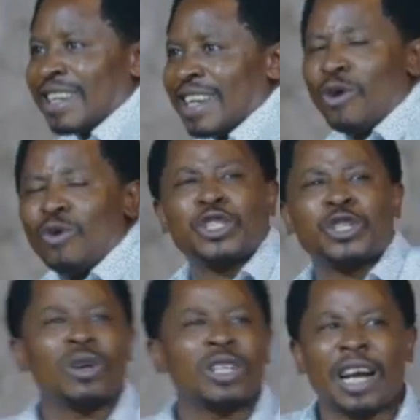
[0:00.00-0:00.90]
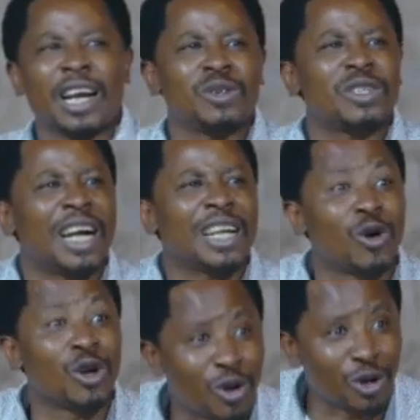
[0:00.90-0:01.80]
A witch doctor cannot carry
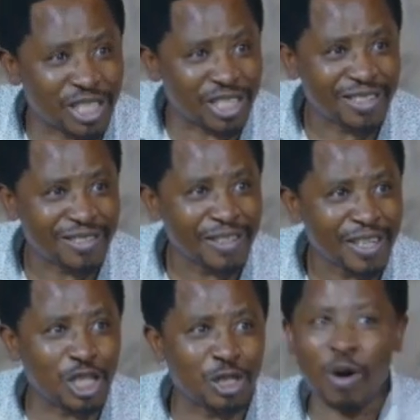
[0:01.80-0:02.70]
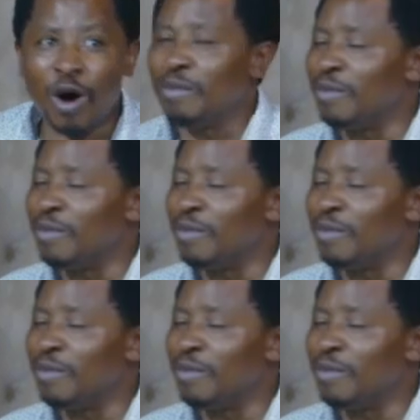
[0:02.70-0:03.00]
Holy Ghost. It's bomb.